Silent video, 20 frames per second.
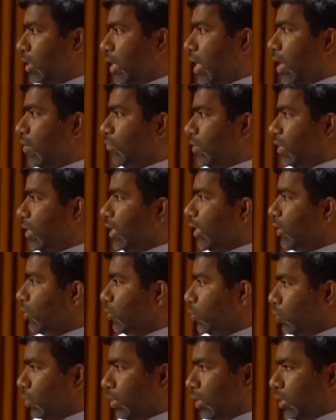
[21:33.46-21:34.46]
after like
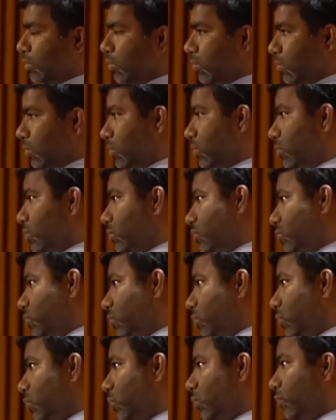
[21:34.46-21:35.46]
2 years.
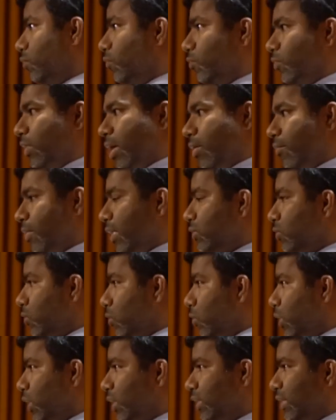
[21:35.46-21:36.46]
So we have
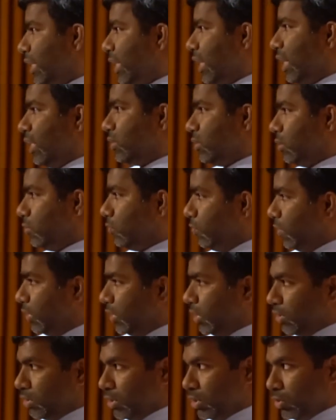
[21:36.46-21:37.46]
excluded the cases
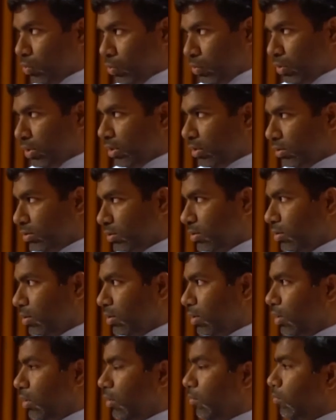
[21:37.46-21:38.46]
within the 2 years
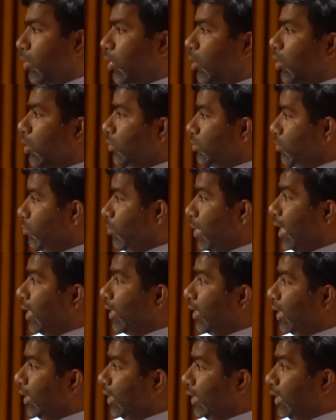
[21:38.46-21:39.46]
because
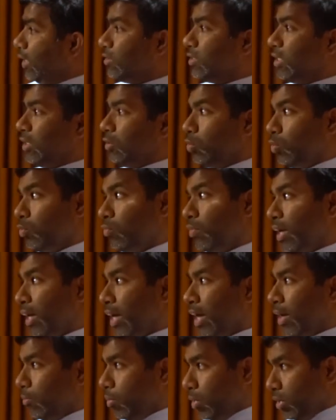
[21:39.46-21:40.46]
it's a two-way
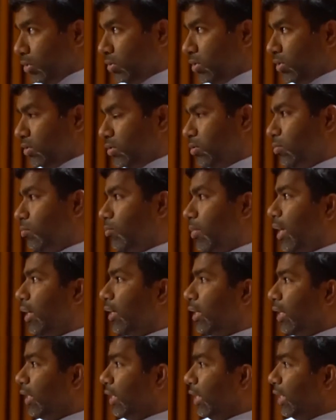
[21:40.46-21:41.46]
hypothesis.
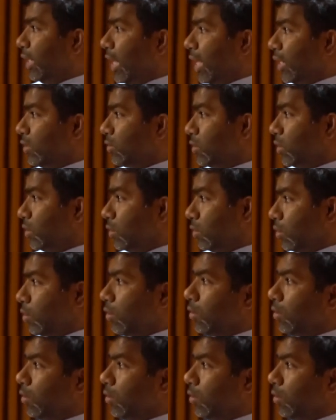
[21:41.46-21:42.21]
Pancreatic cancer